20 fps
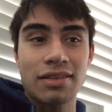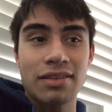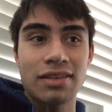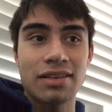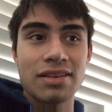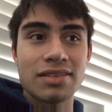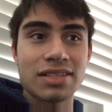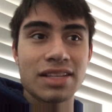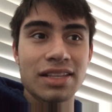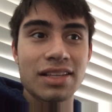
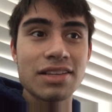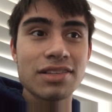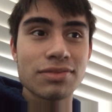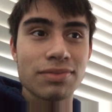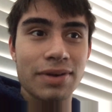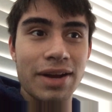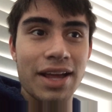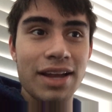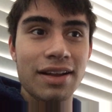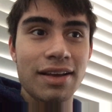Because at
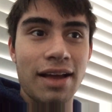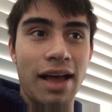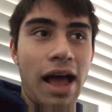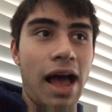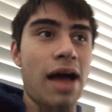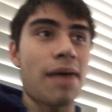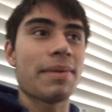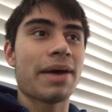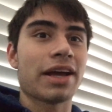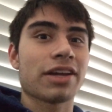this rate,
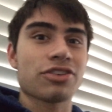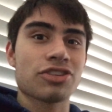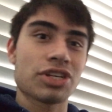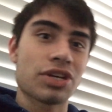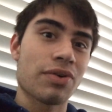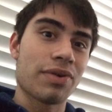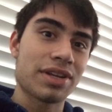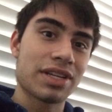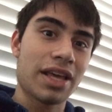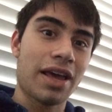I'm
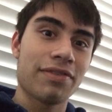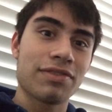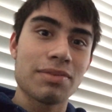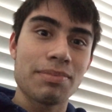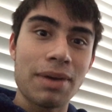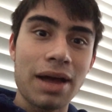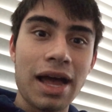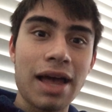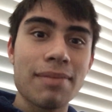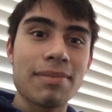actually going to have
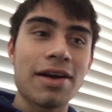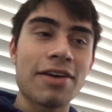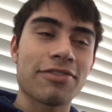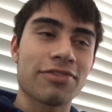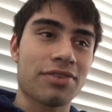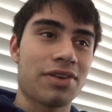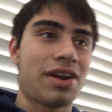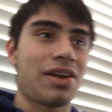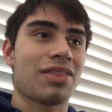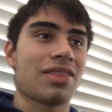to buy my
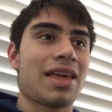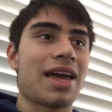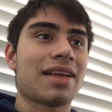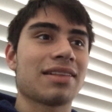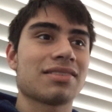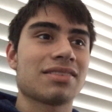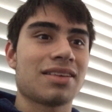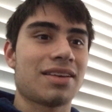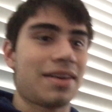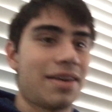friend
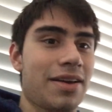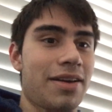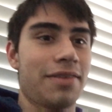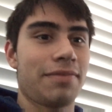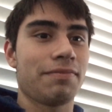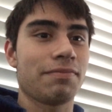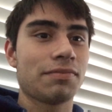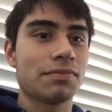that, uh...